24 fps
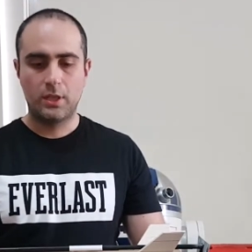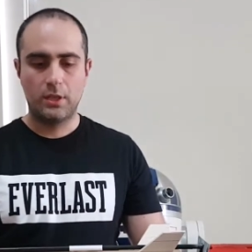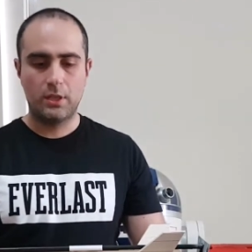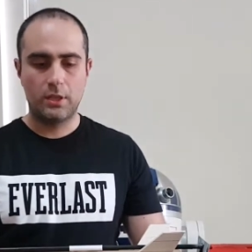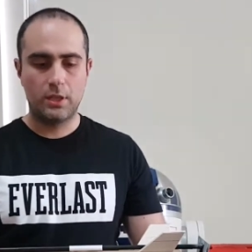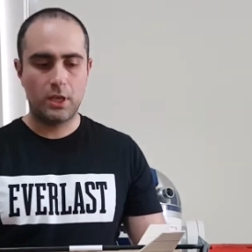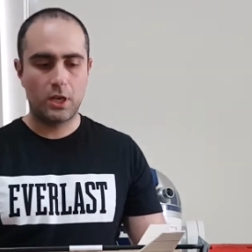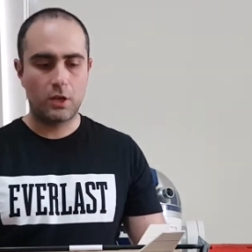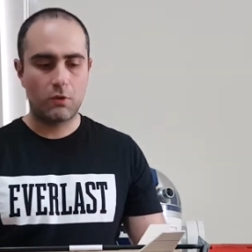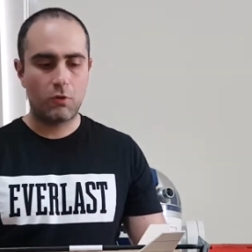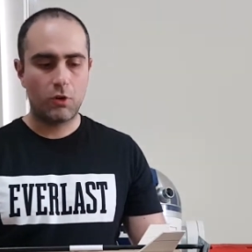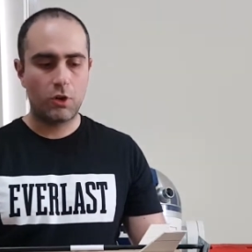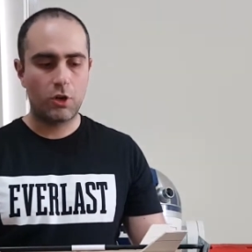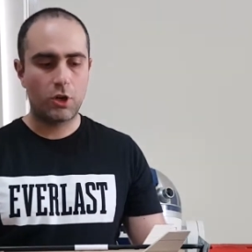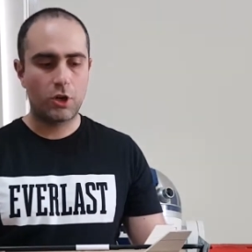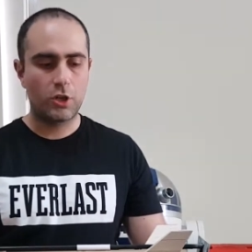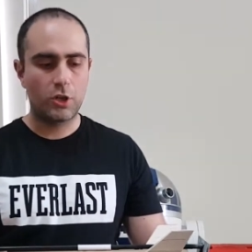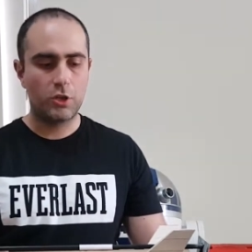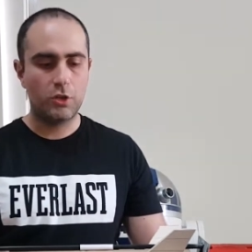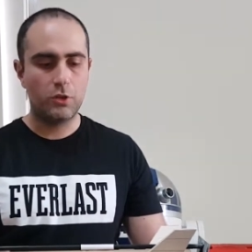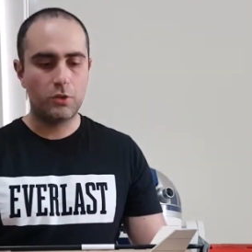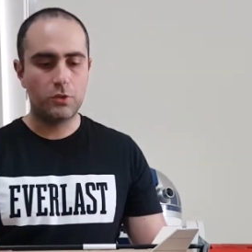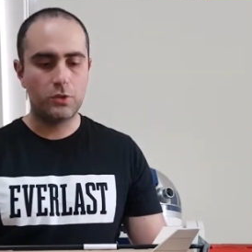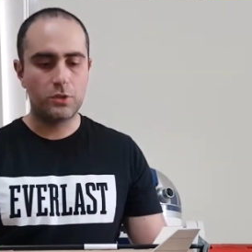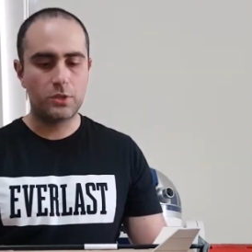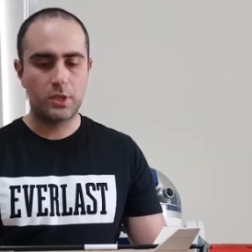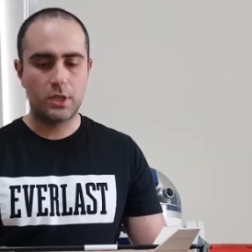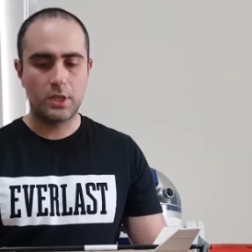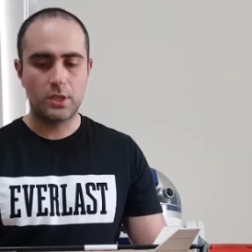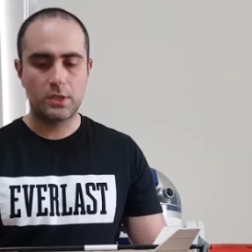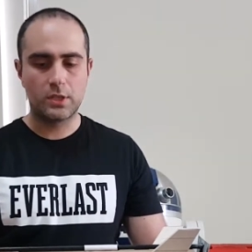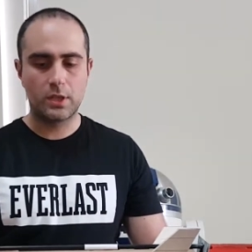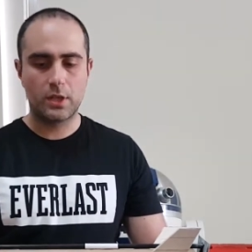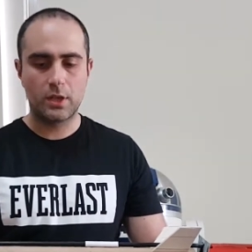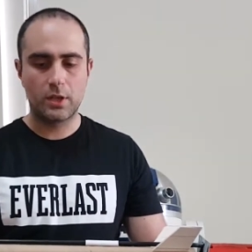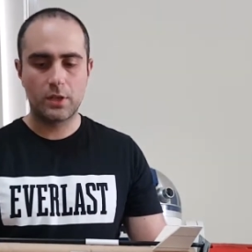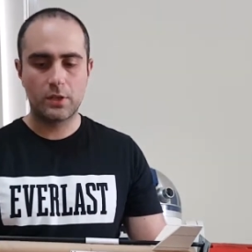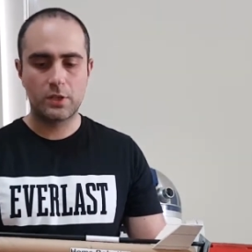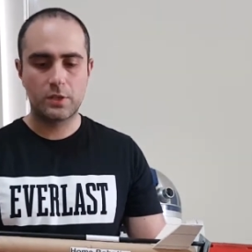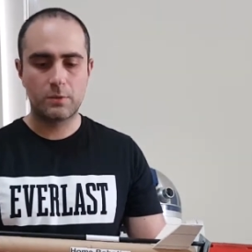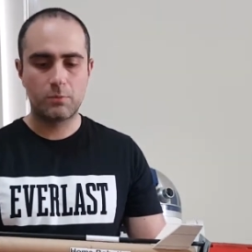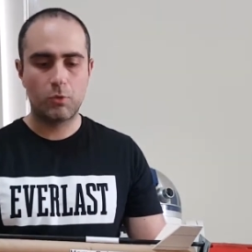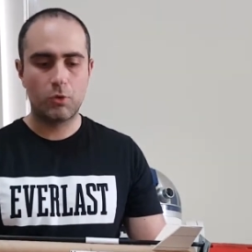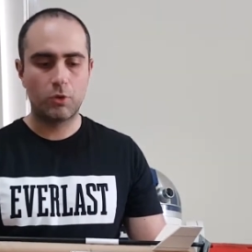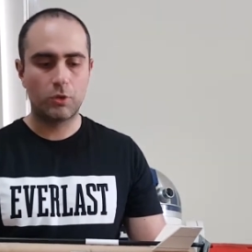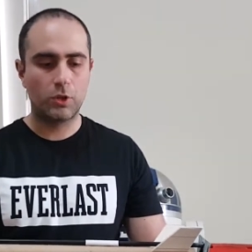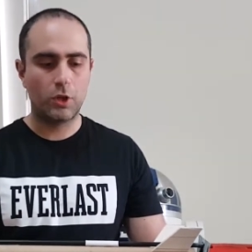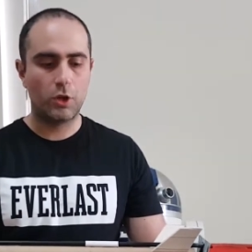The rocket I used is a
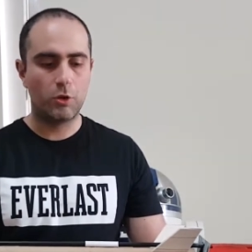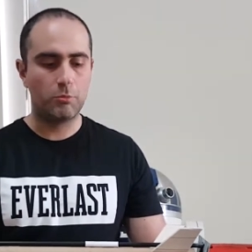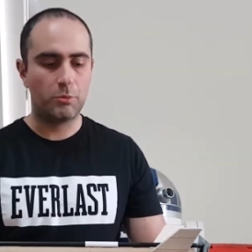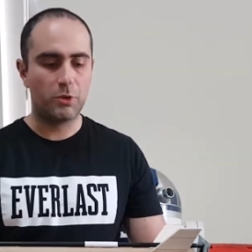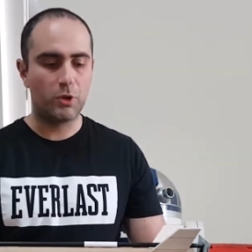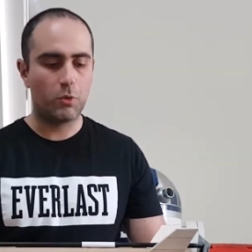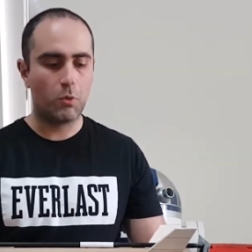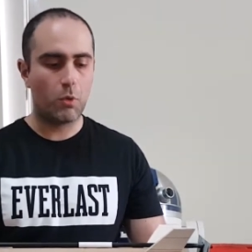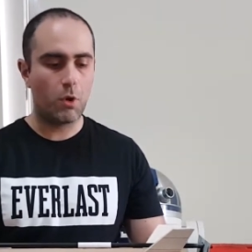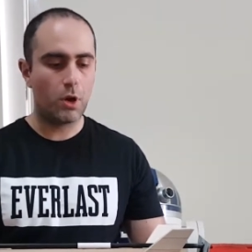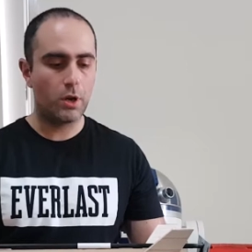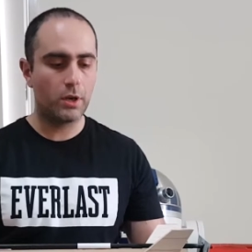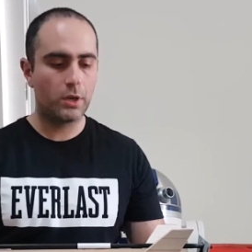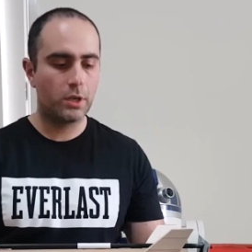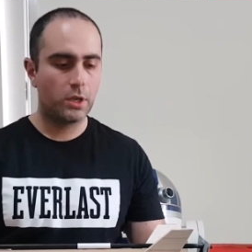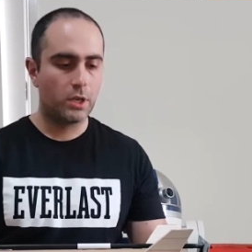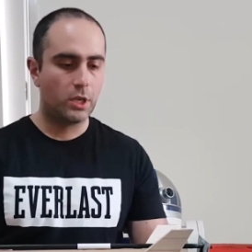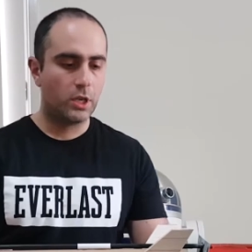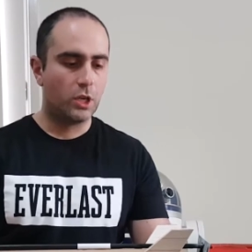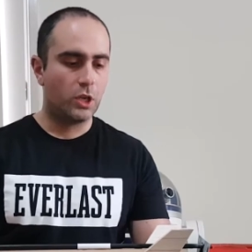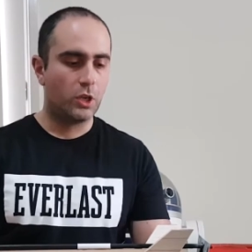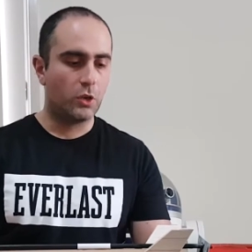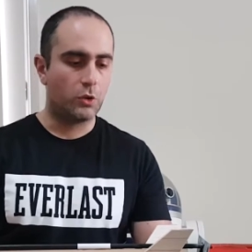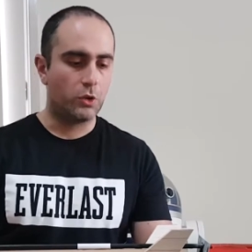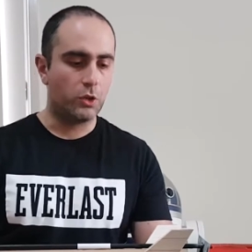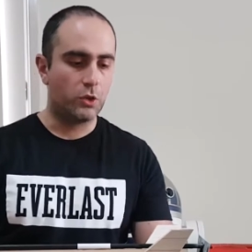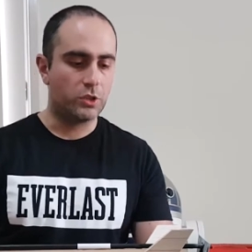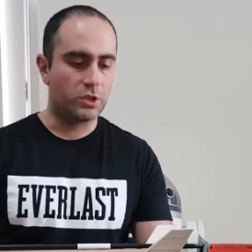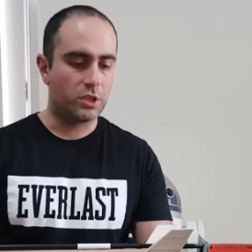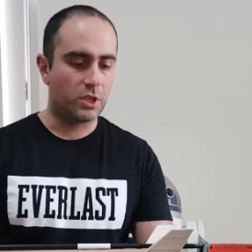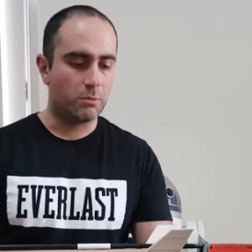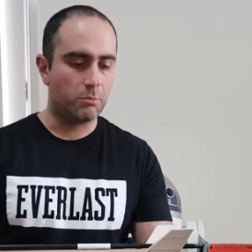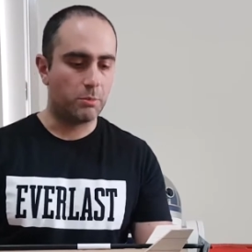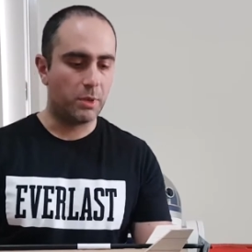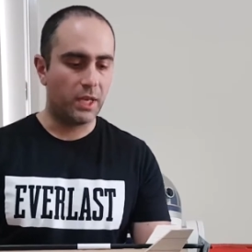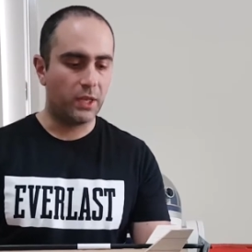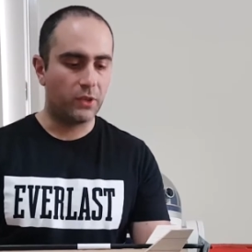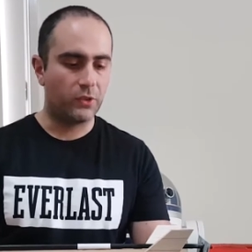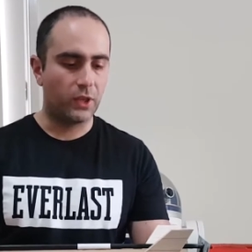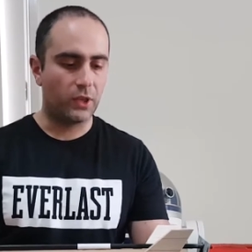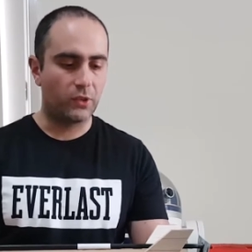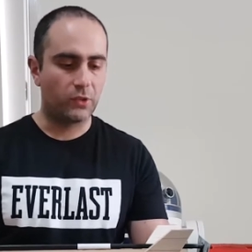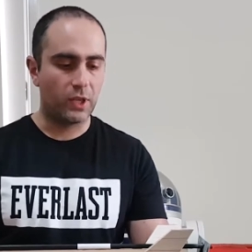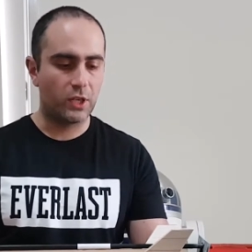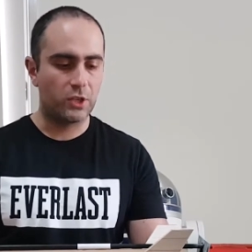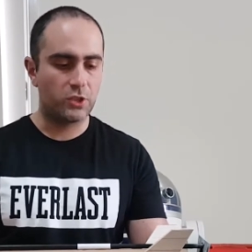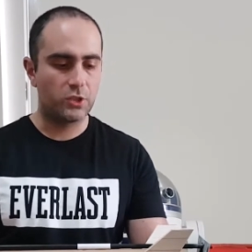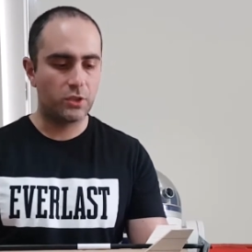small home-built one using a
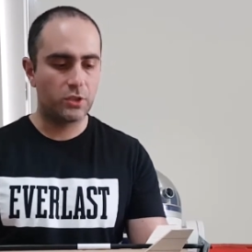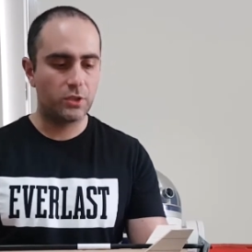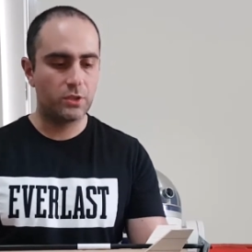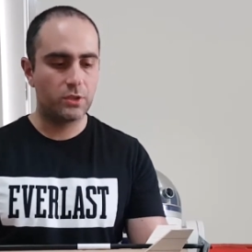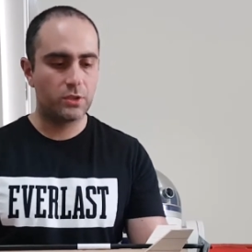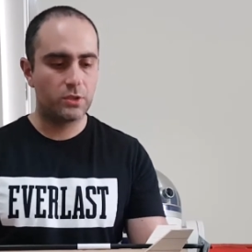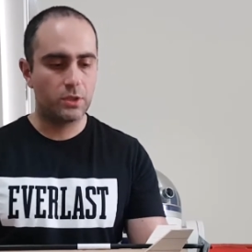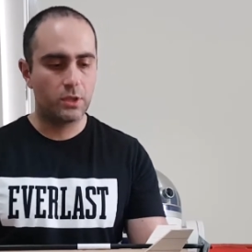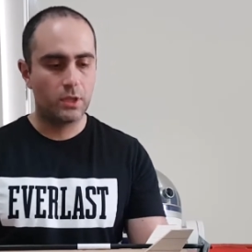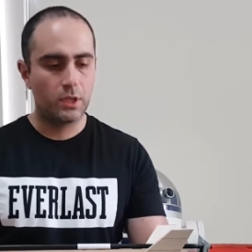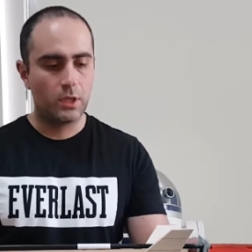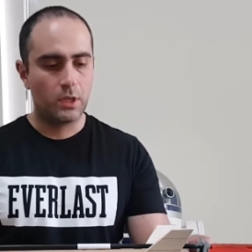B6 engine,